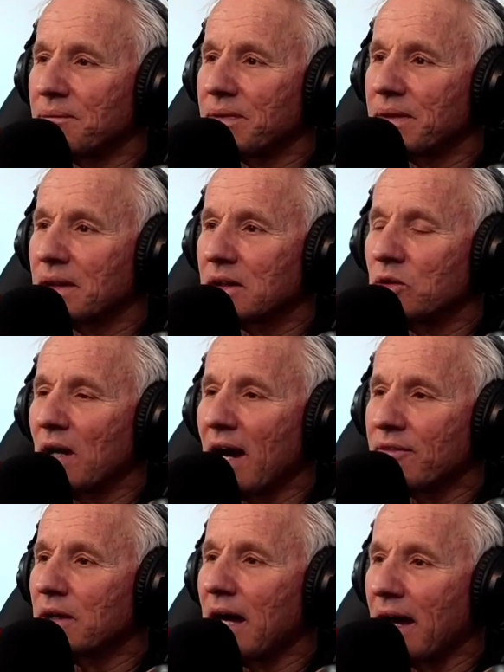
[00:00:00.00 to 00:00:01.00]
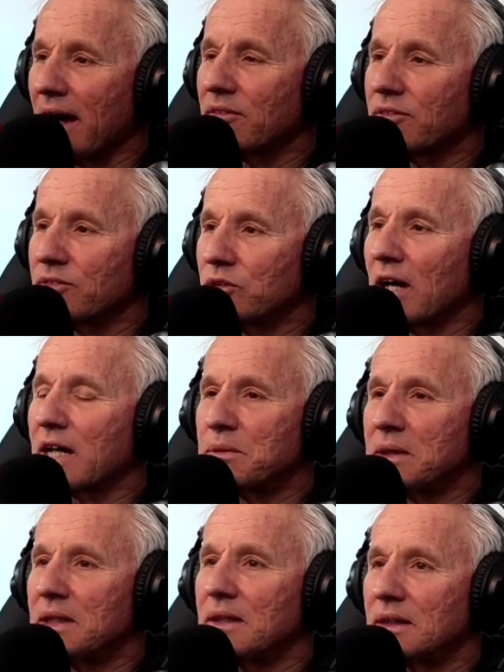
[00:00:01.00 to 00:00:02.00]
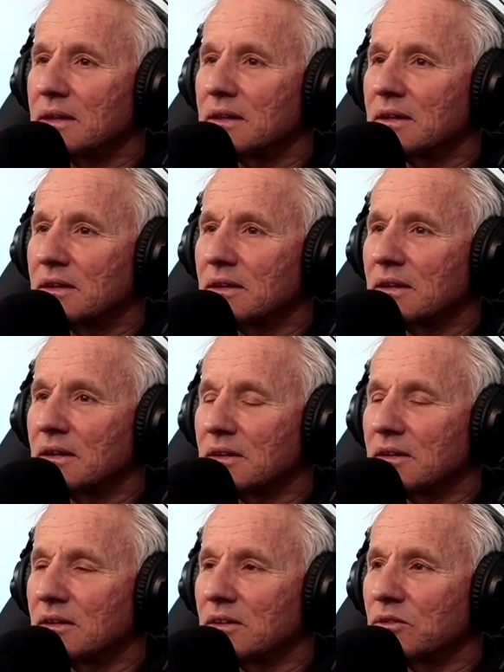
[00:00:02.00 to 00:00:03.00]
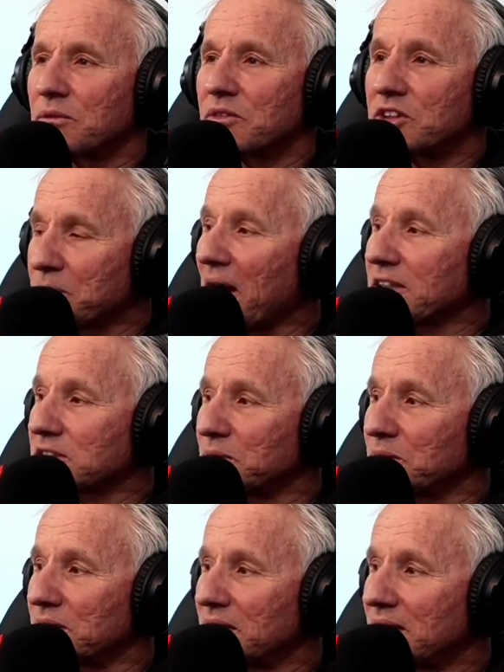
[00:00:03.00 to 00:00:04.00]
you got to be responsible.